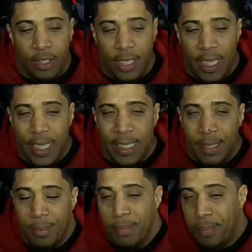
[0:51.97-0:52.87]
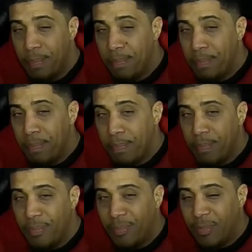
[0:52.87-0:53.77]
and
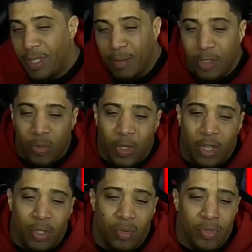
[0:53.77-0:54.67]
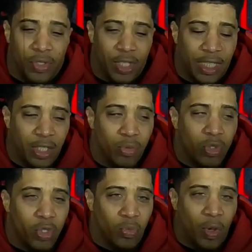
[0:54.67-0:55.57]
it was just one of those. Like you
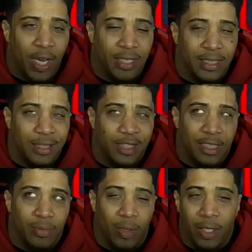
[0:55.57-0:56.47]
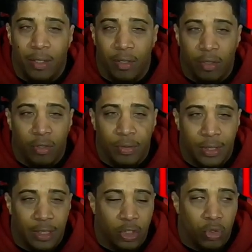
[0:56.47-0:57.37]
just wanted to see where they're going with
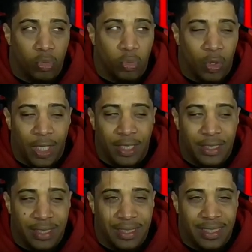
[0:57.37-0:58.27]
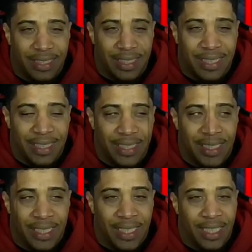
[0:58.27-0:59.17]
this. You wanted to see
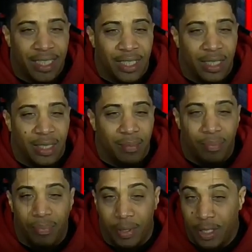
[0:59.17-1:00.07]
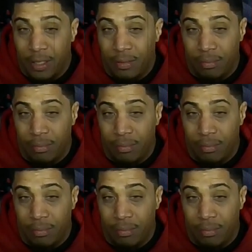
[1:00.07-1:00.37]
blood